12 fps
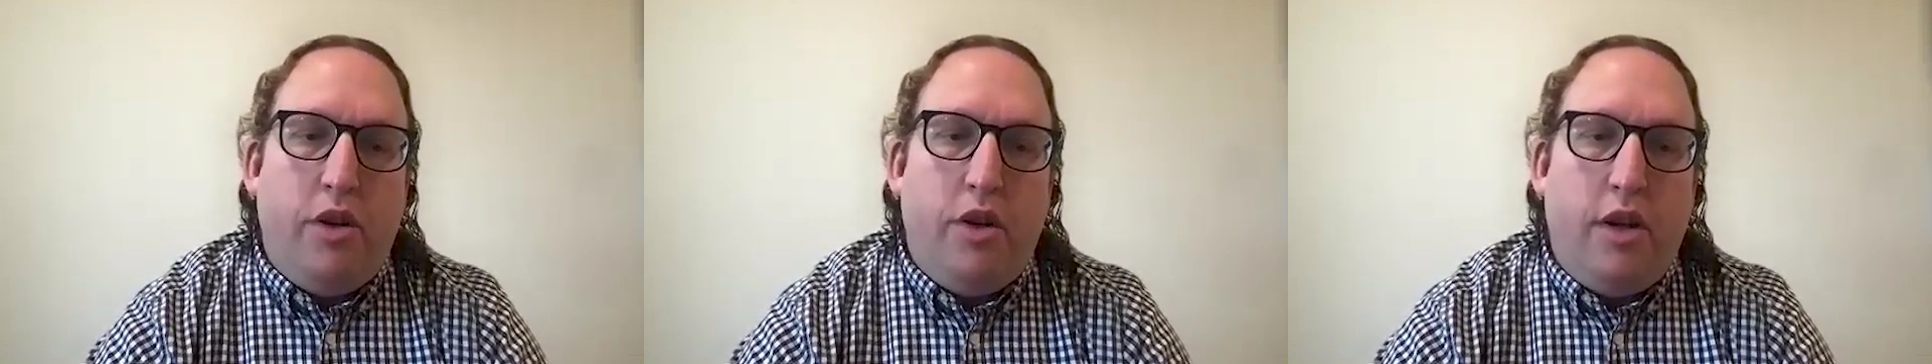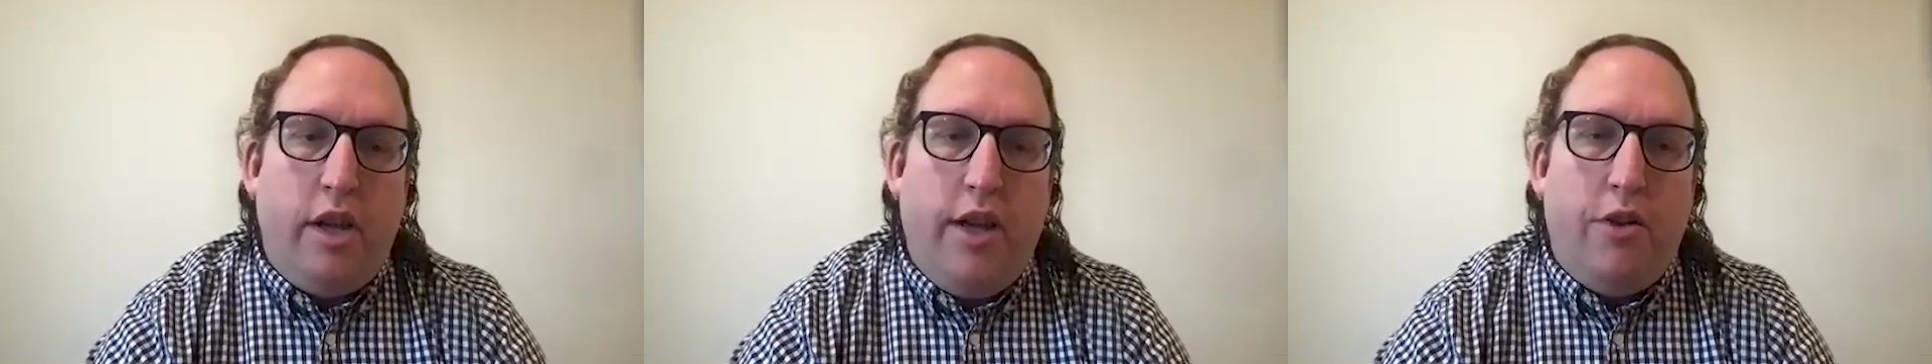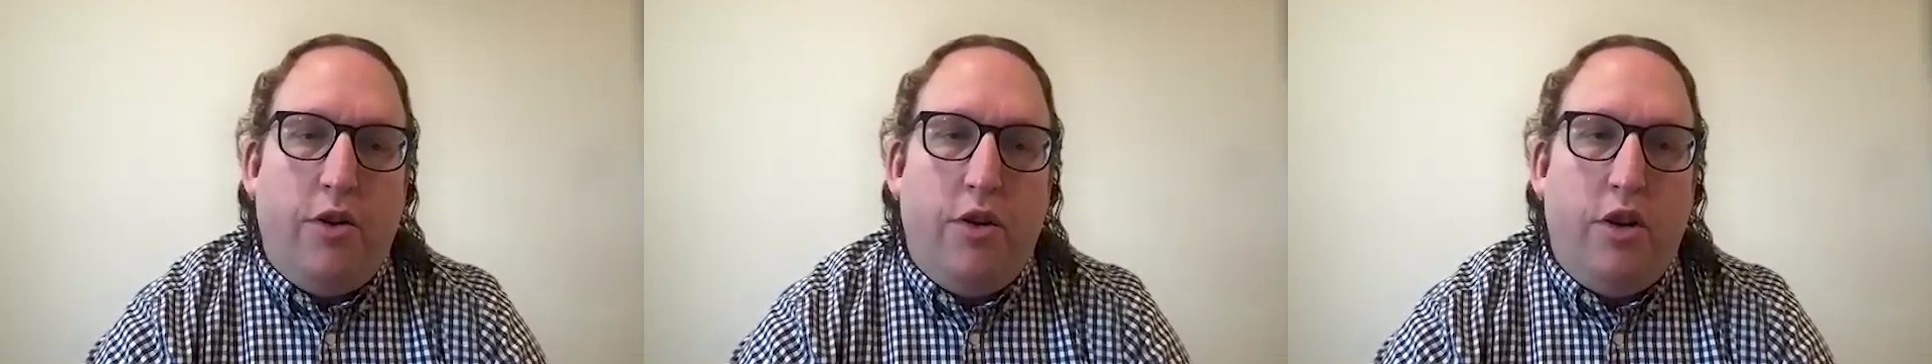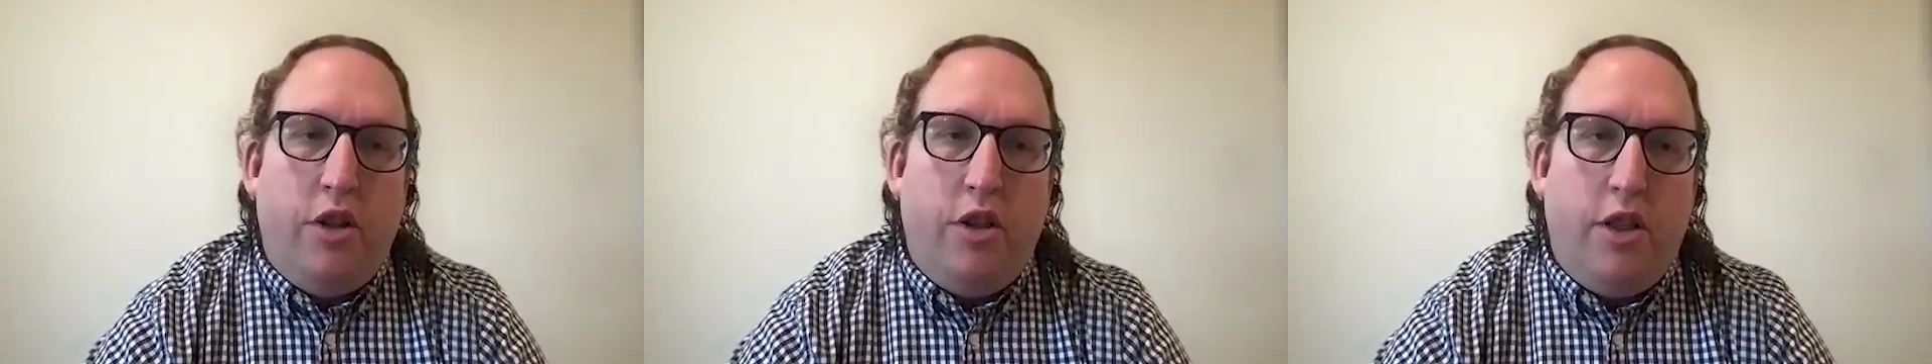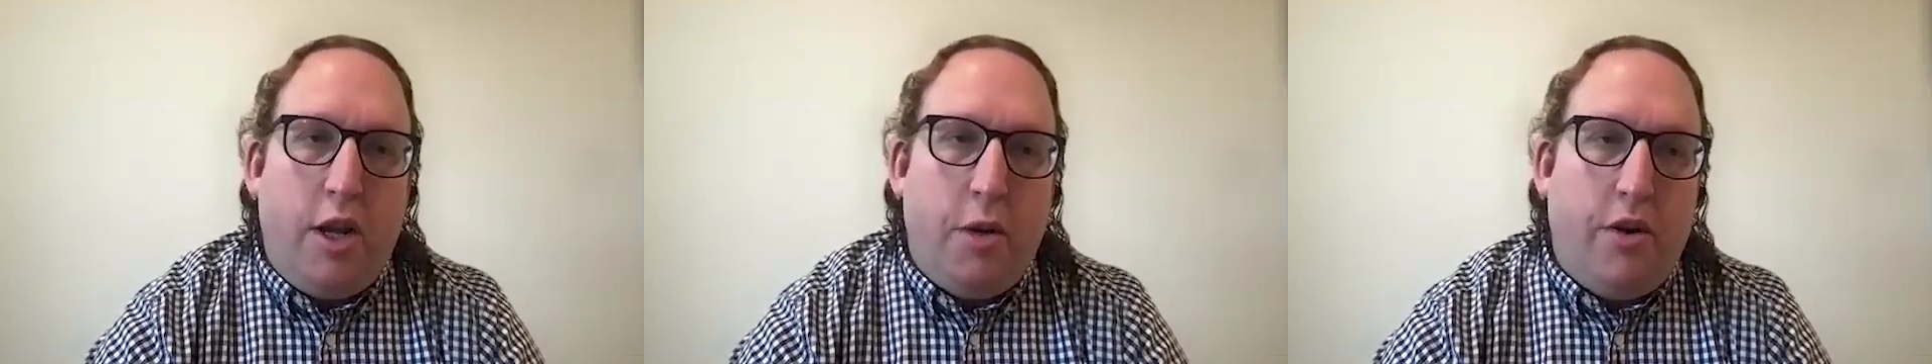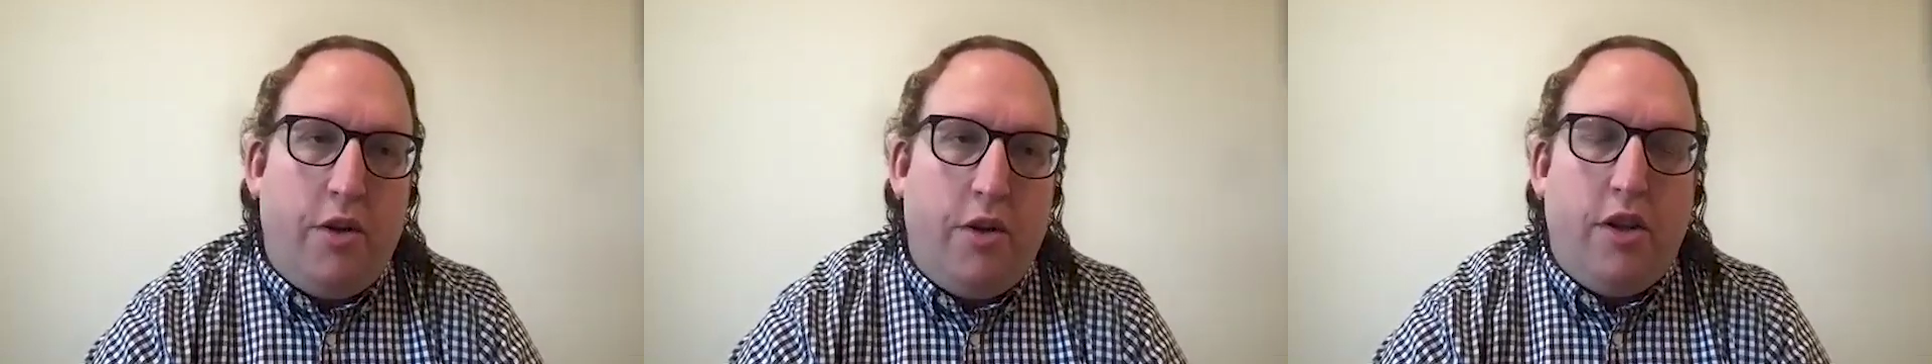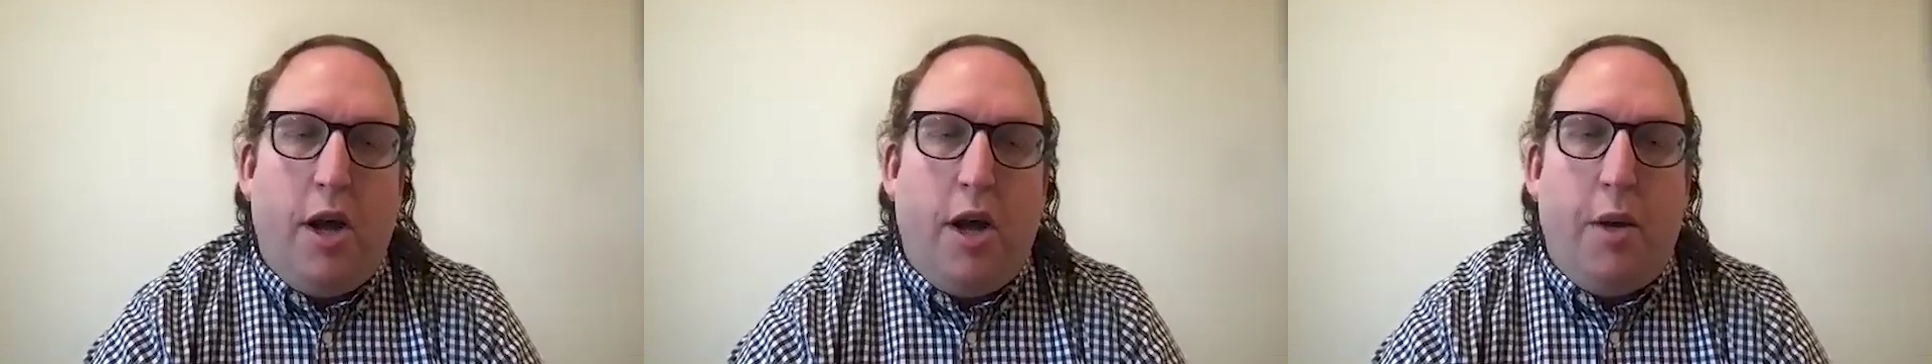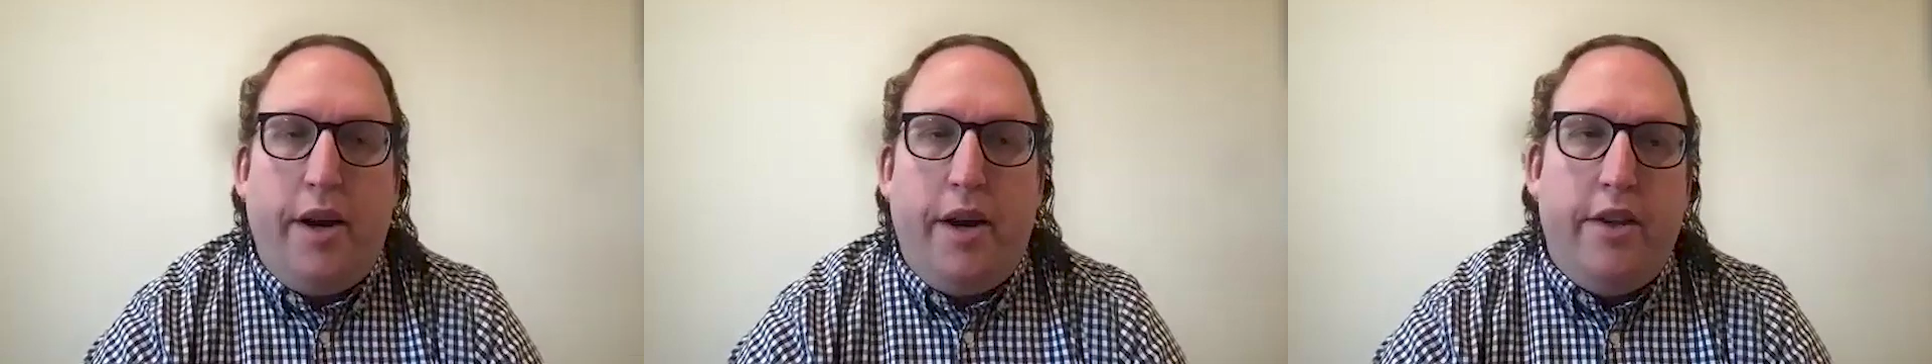together to think about the
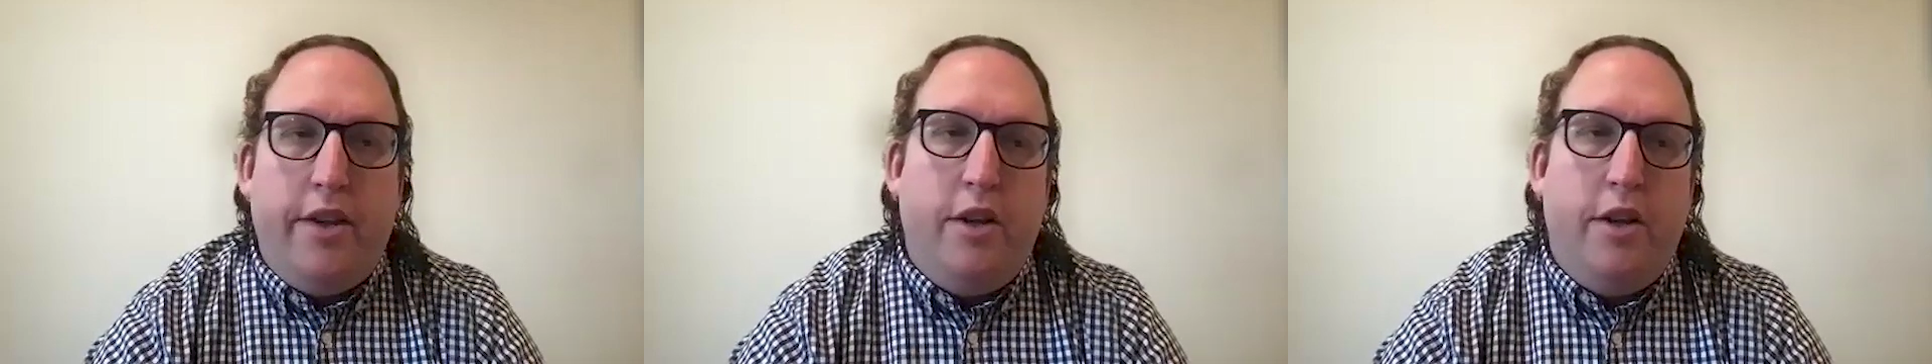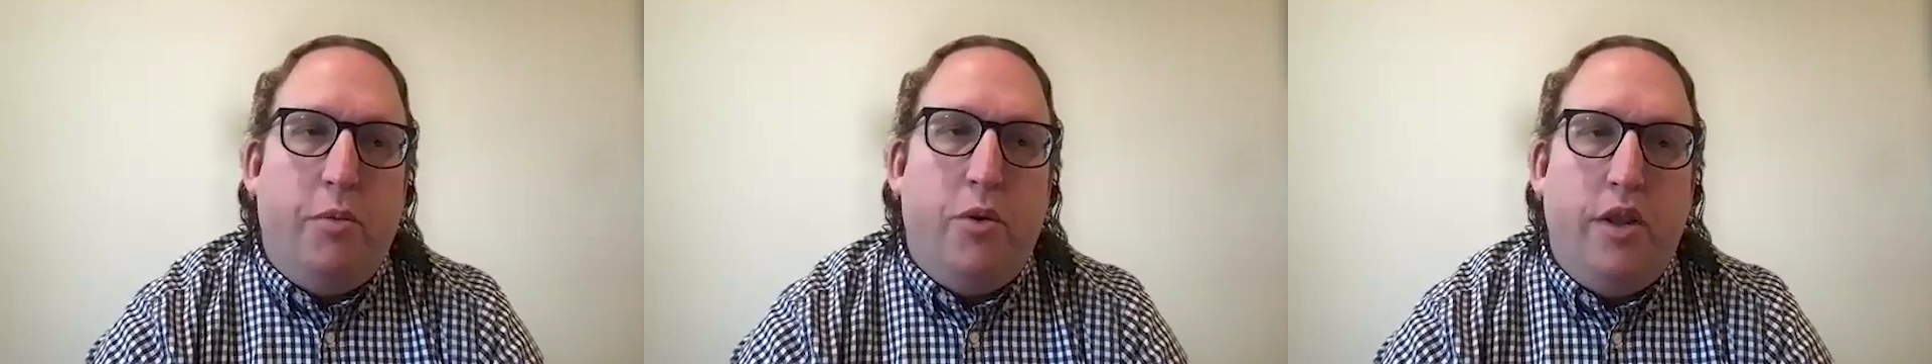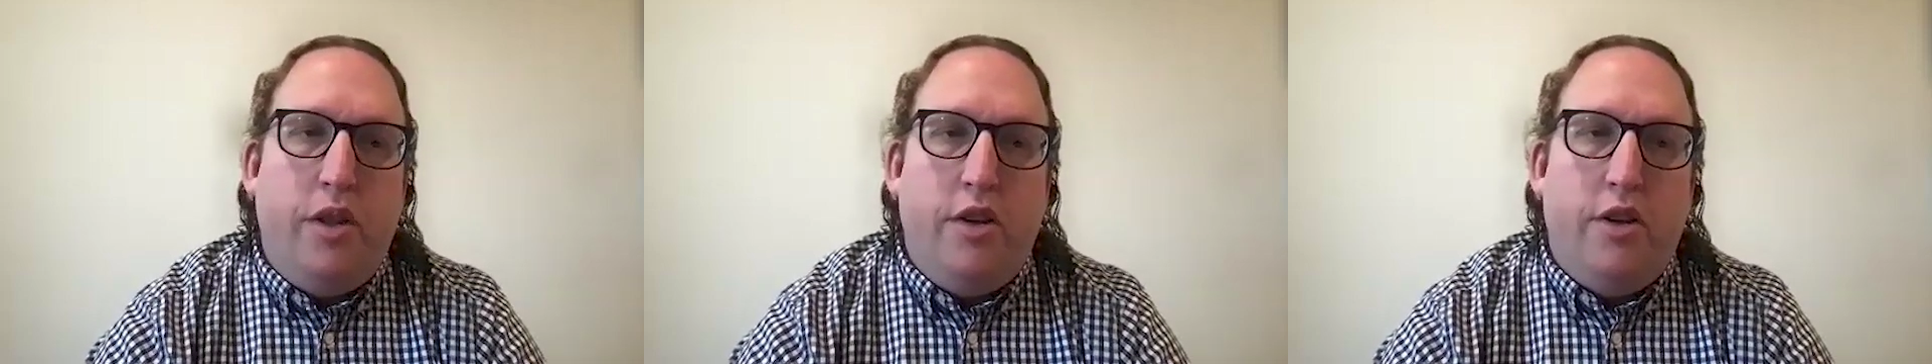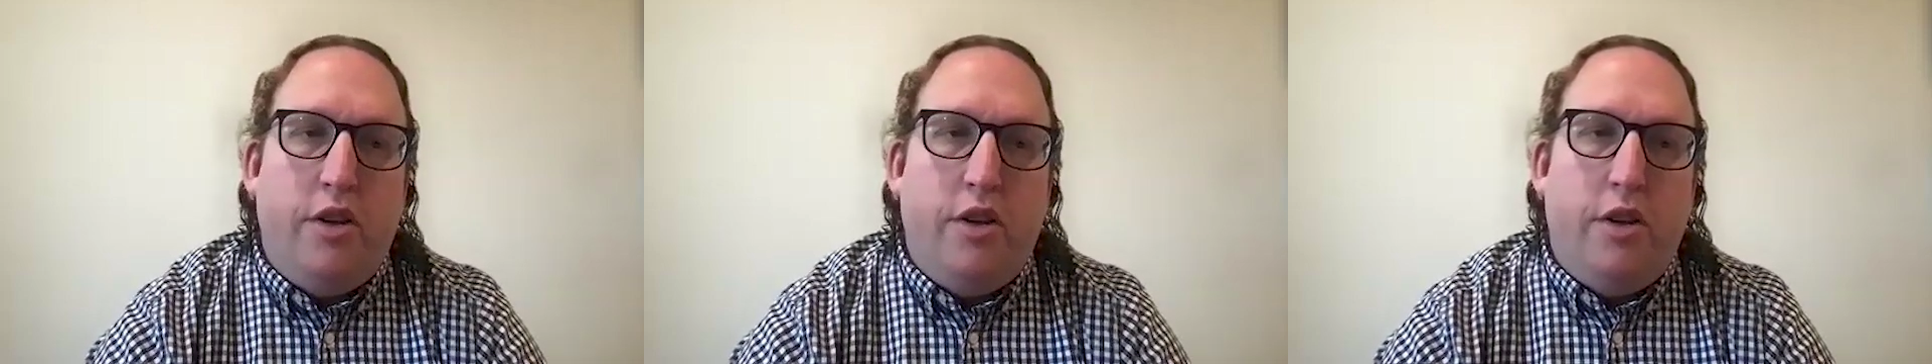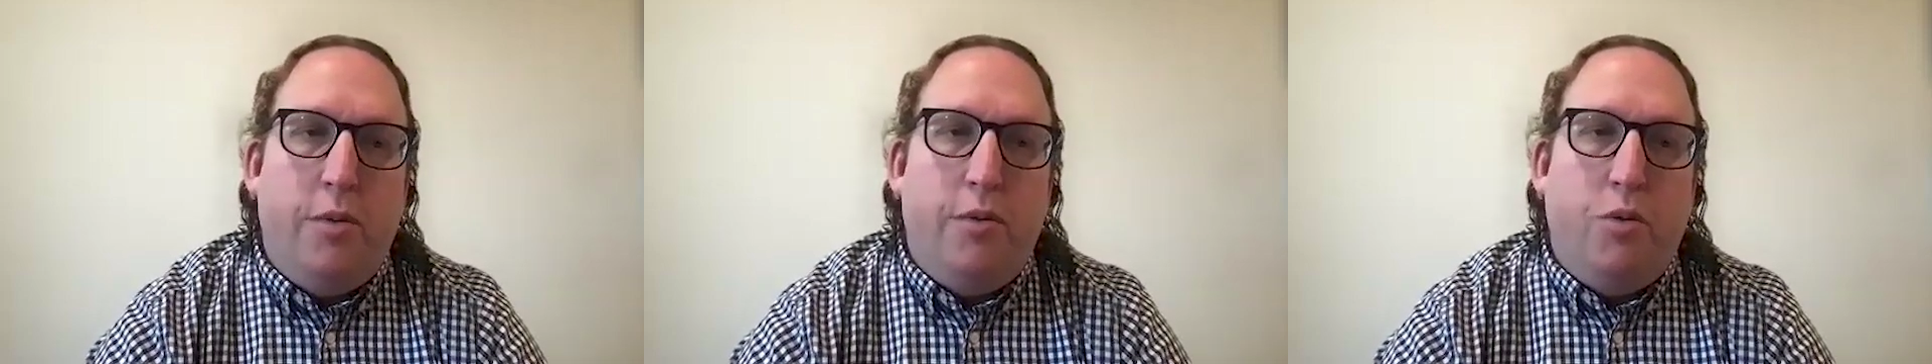commonalities between these systems,